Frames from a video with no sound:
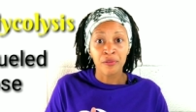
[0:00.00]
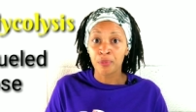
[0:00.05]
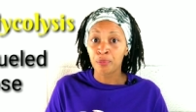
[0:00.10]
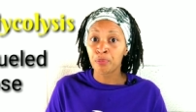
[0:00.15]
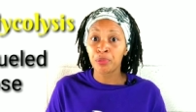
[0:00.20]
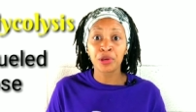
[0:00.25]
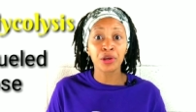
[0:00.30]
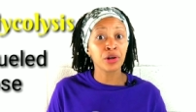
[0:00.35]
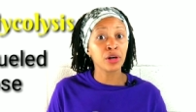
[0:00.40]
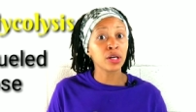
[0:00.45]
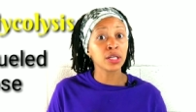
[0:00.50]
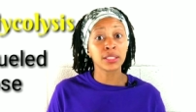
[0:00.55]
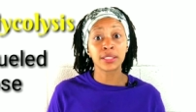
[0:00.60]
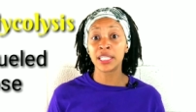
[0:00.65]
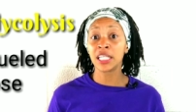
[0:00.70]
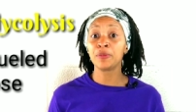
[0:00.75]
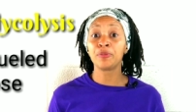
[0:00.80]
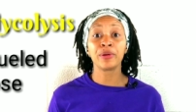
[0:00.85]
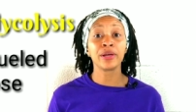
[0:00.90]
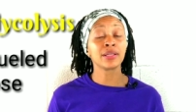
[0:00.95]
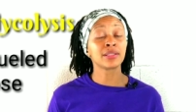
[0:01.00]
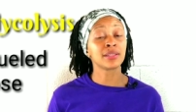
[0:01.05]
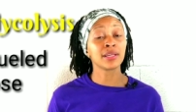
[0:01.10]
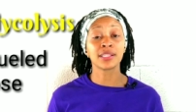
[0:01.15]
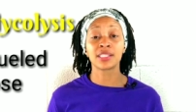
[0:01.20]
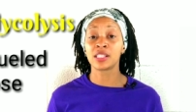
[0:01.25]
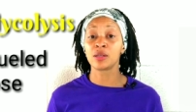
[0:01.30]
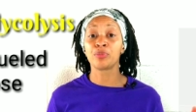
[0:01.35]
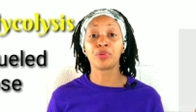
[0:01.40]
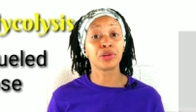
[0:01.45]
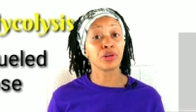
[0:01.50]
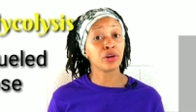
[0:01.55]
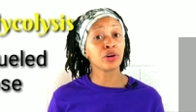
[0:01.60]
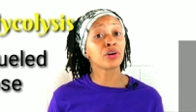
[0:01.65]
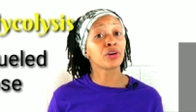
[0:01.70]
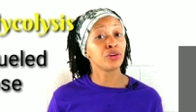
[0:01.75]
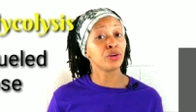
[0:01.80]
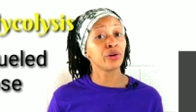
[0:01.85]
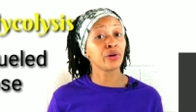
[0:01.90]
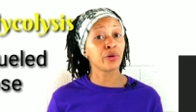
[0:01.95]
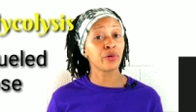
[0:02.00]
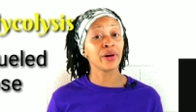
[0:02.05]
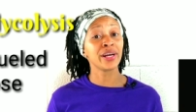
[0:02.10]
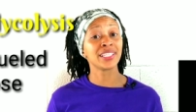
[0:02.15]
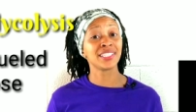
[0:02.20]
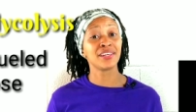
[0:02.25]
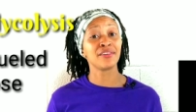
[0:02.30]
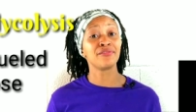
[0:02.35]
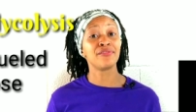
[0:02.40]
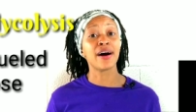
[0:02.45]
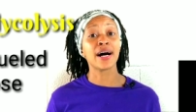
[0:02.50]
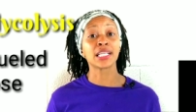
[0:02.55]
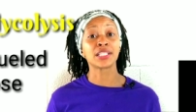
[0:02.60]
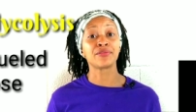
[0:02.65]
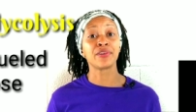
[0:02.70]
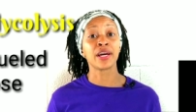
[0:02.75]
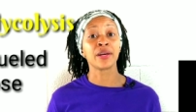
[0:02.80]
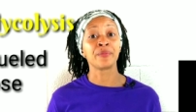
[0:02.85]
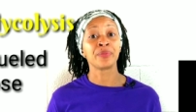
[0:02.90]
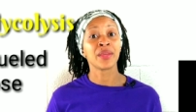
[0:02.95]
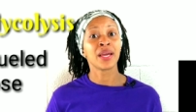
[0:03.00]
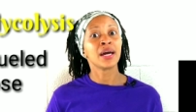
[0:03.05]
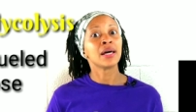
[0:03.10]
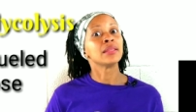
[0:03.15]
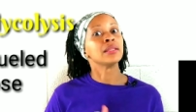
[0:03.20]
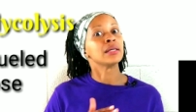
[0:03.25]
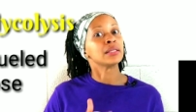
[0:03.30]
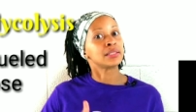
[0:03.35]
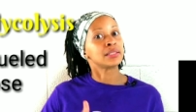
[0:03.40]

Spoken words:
pure CP system, pure creatine phosphate. The